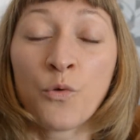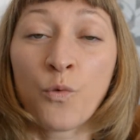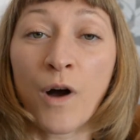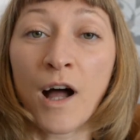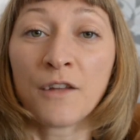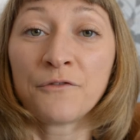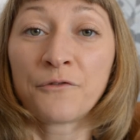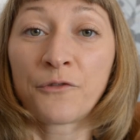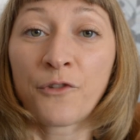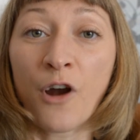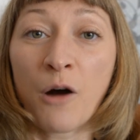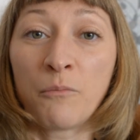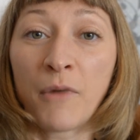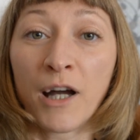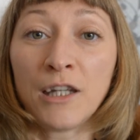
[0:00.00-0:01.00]
one
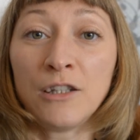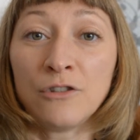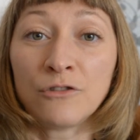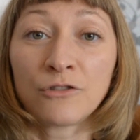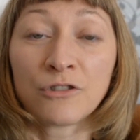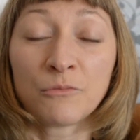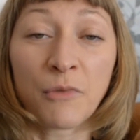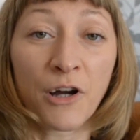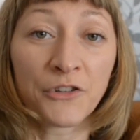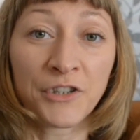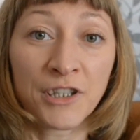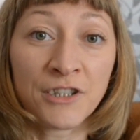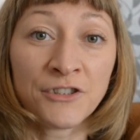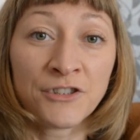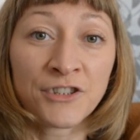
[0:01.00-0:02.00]
from my YouTube
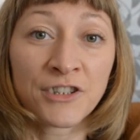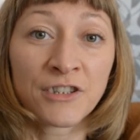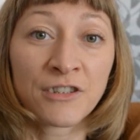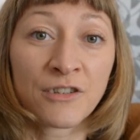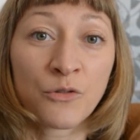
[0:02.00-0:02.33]
audience,